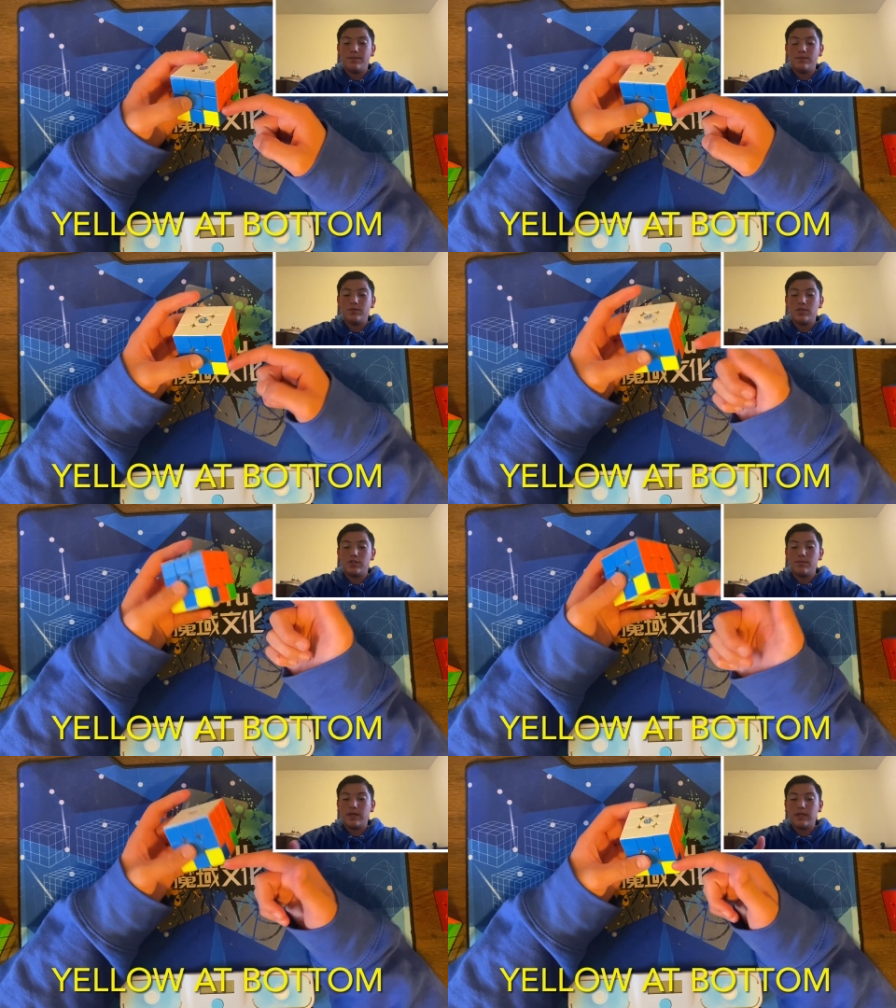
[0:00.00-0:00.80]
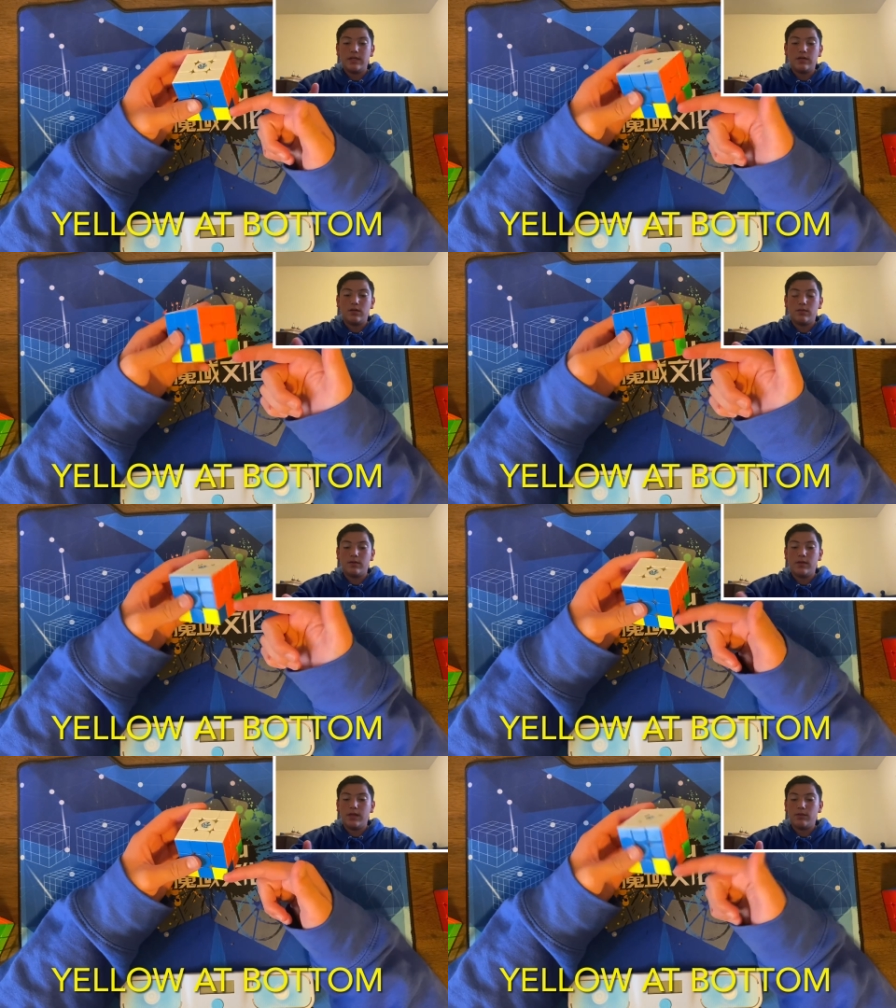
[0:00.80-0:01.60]
just picking
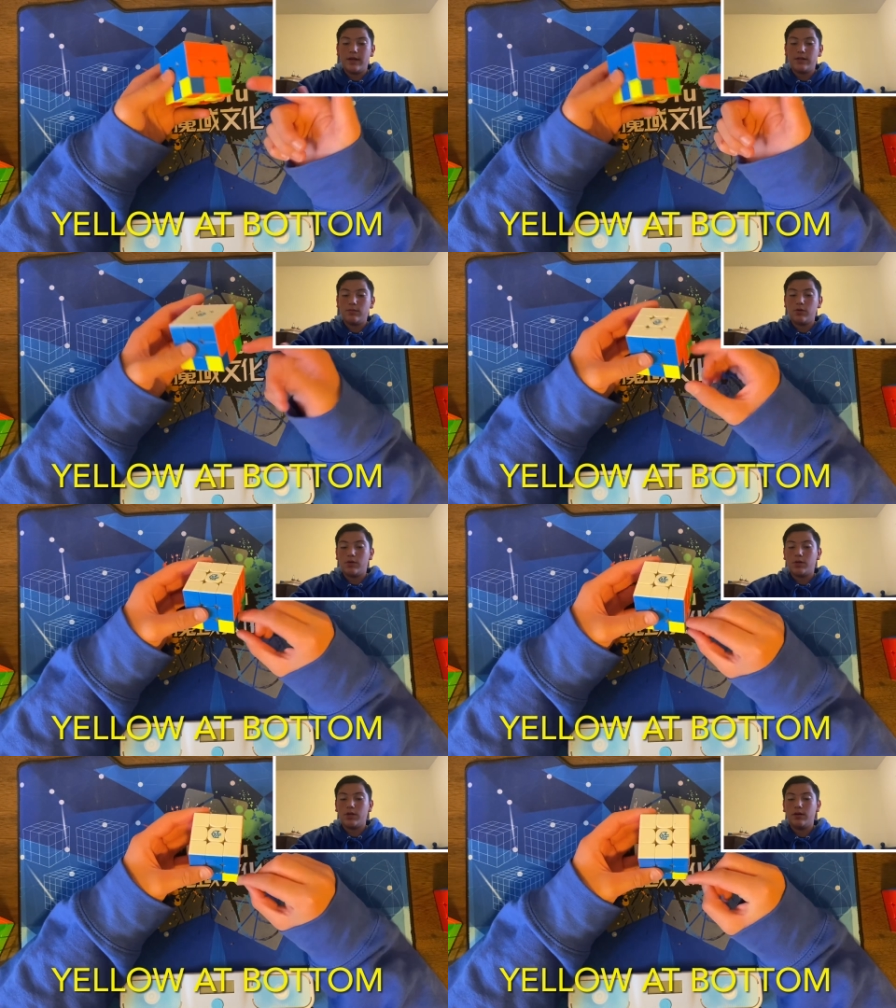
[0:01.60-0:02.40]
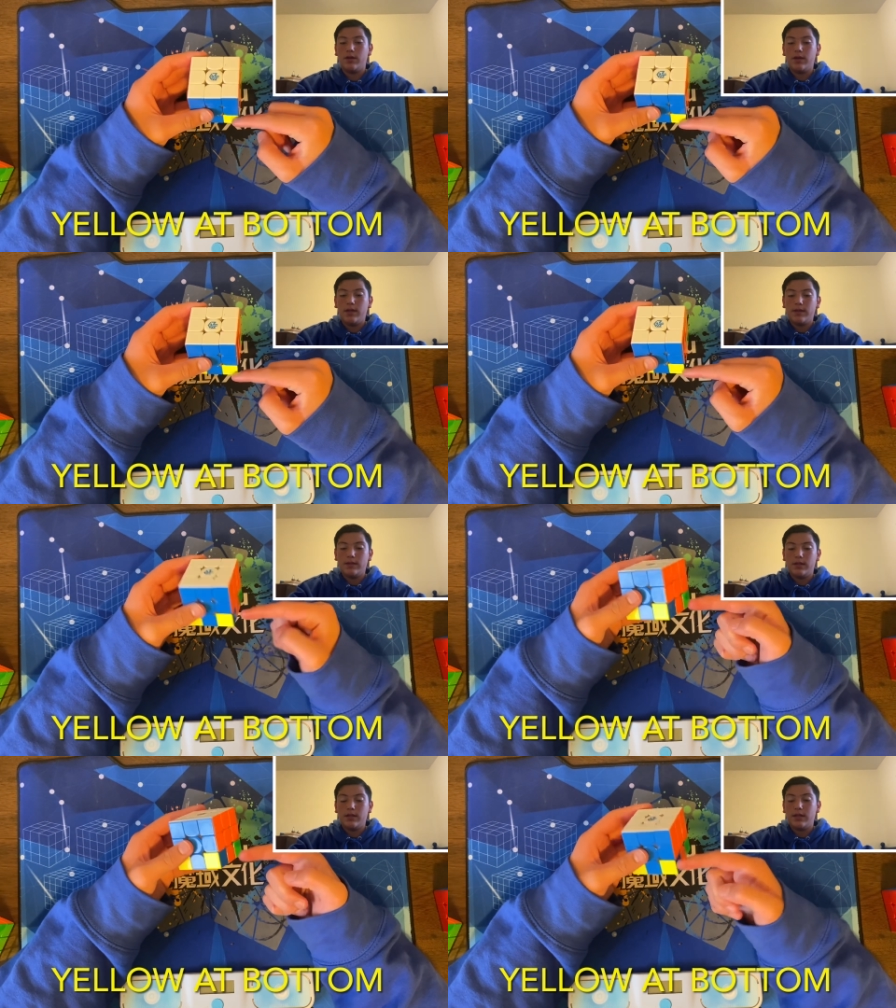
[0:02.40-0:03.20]
a random corner, a
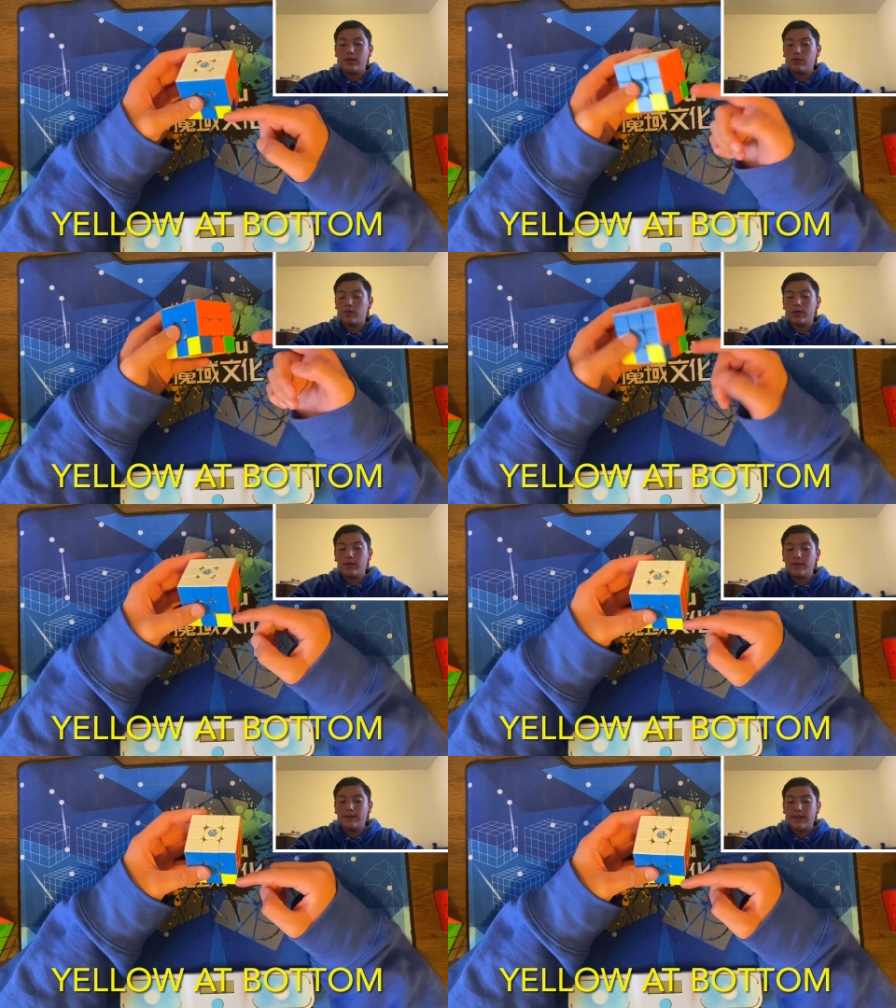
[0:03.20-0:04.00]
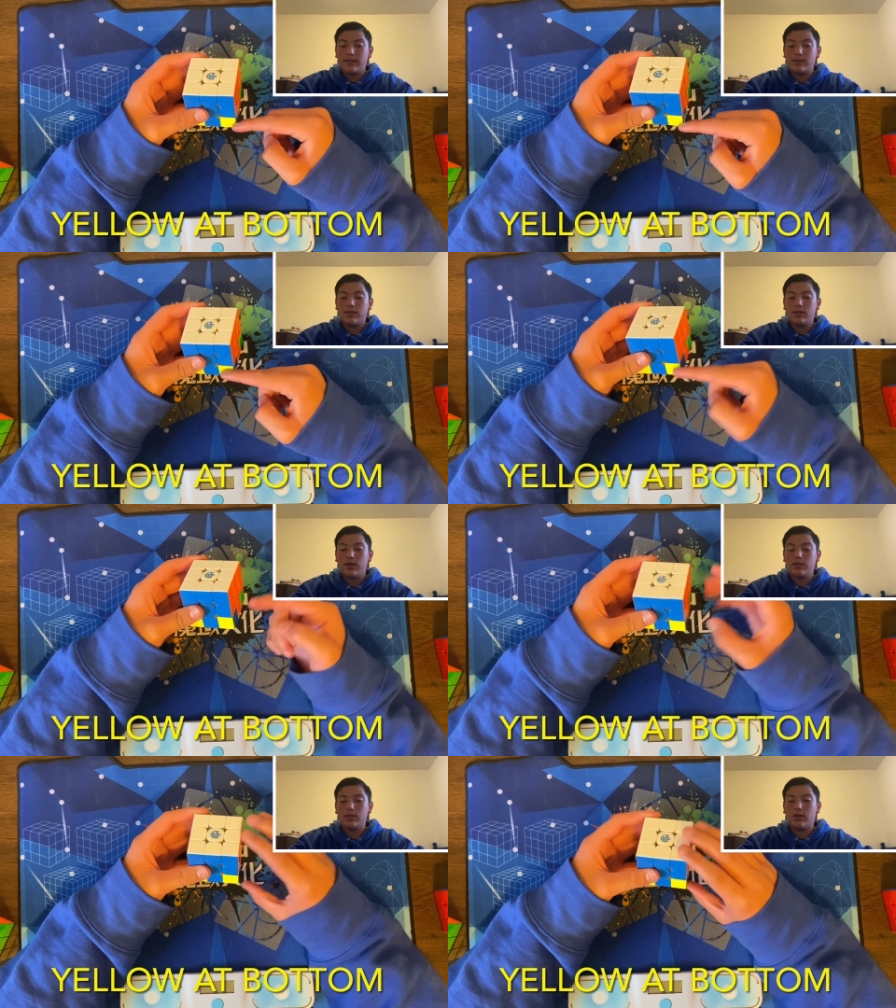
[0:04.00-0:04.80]
yellow corner that's not
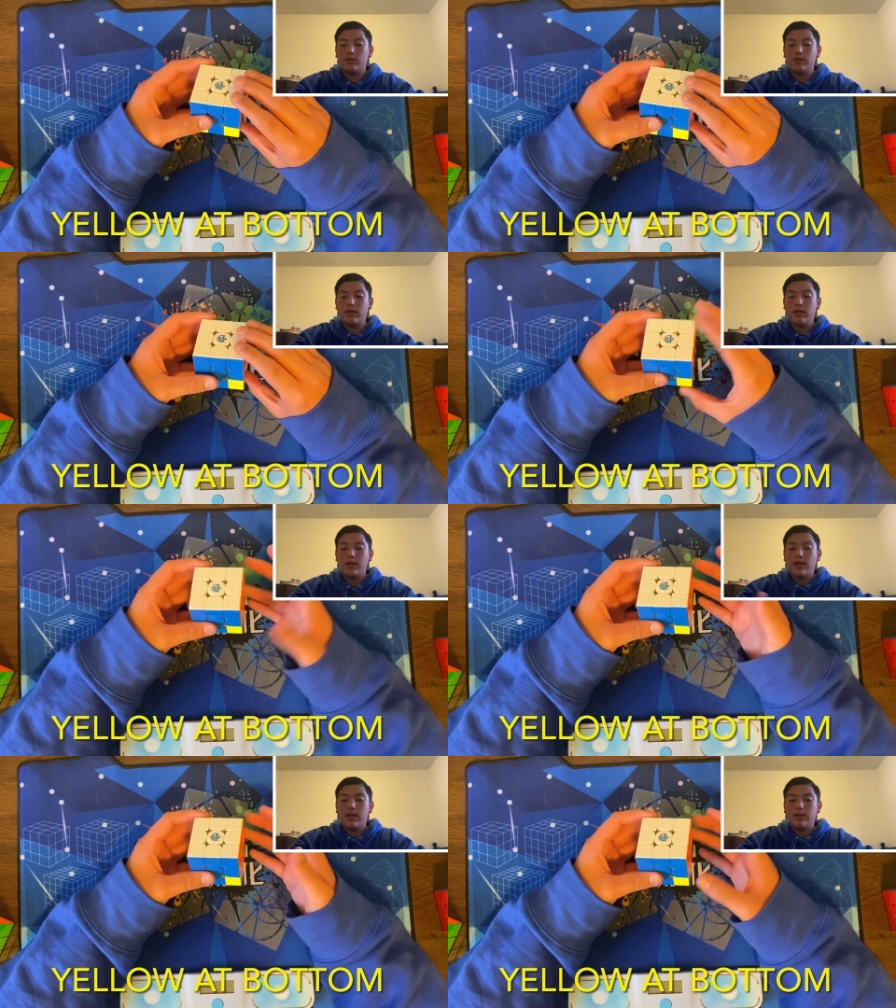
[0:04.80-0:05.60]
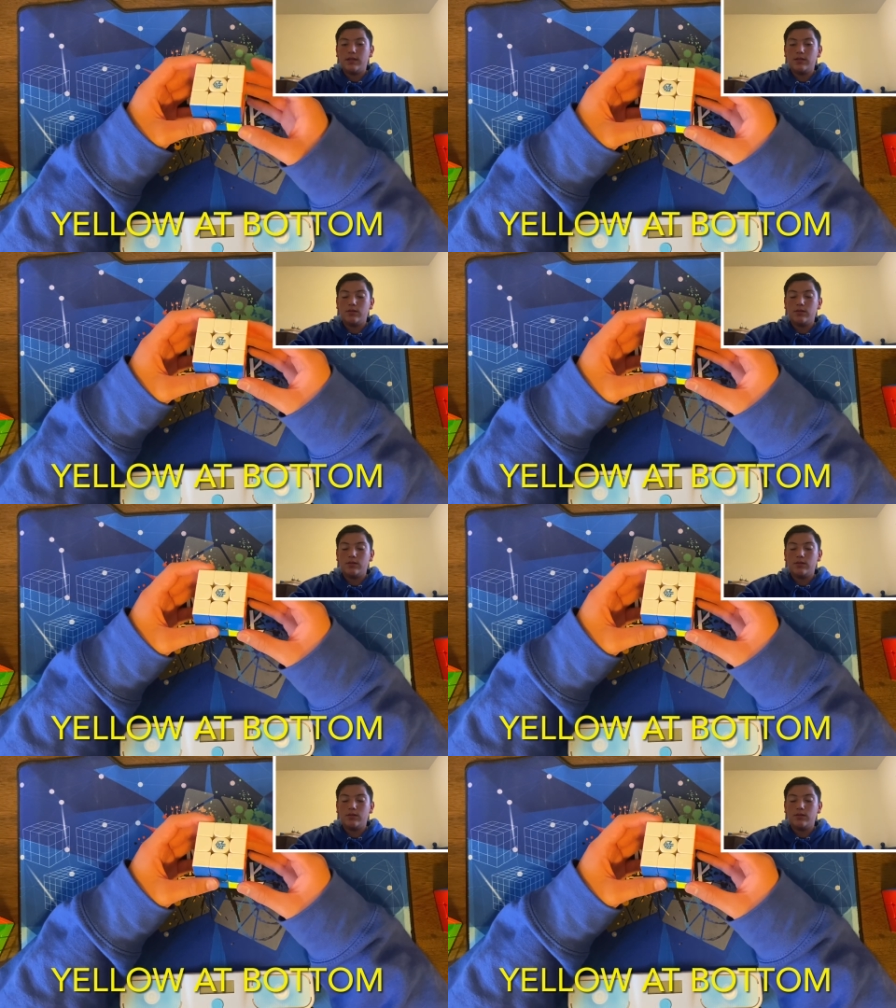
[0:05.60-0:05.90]
solved, and then